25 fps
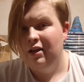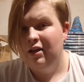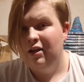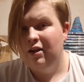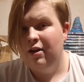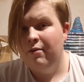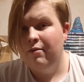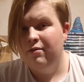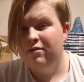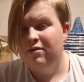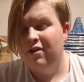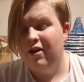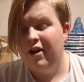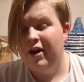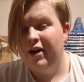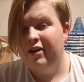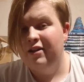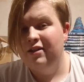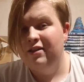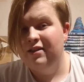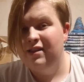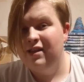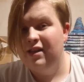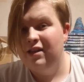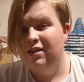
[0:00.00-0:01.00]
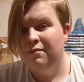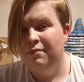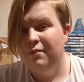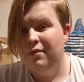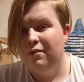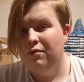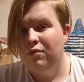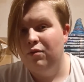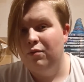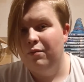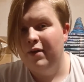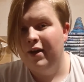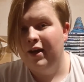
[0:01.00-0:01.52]
I could see them
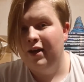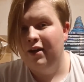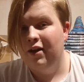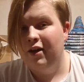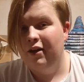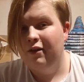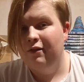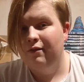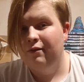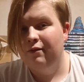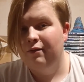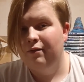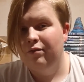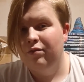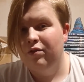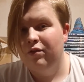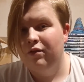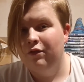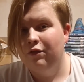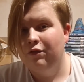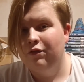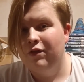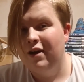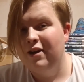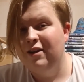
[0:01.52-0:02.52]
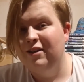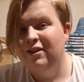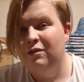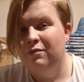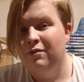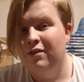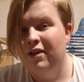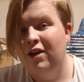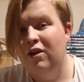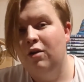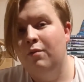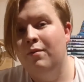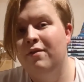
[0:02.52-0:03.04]
more being, like, friends
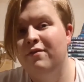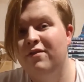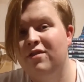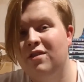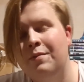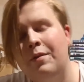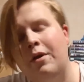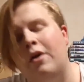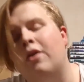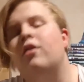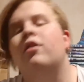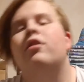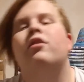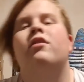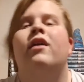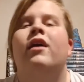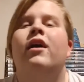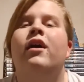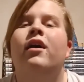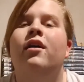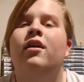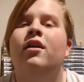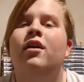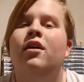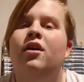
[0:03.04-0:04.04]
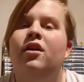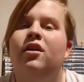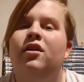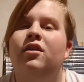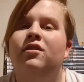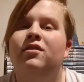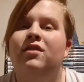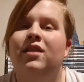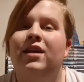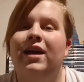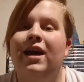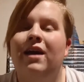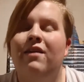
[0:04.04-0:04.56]
with a little bit of a spark there,
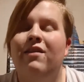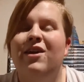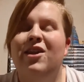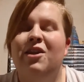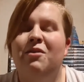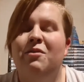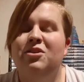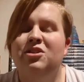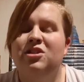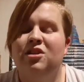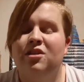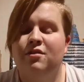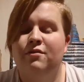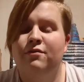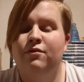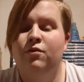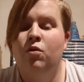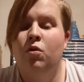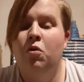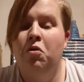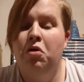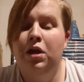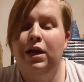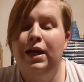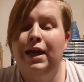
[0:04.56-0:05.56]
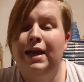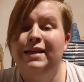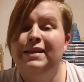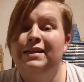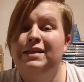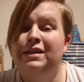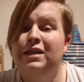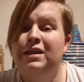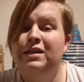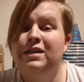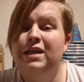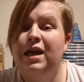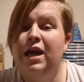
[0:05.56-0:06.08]
because, again, they knew each other for less
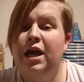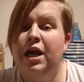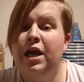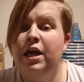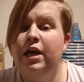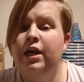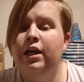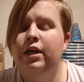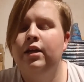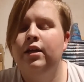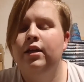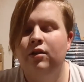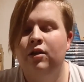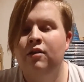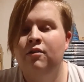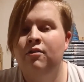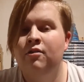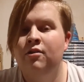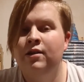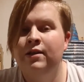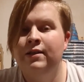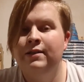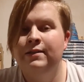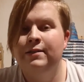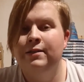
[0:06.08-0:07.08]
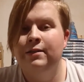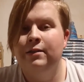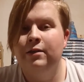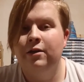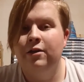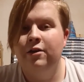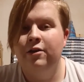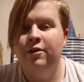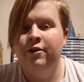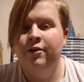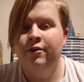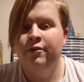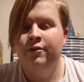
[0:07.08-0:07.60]
than a day. I don't
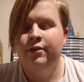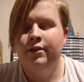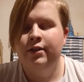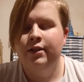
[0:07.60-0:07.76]
know.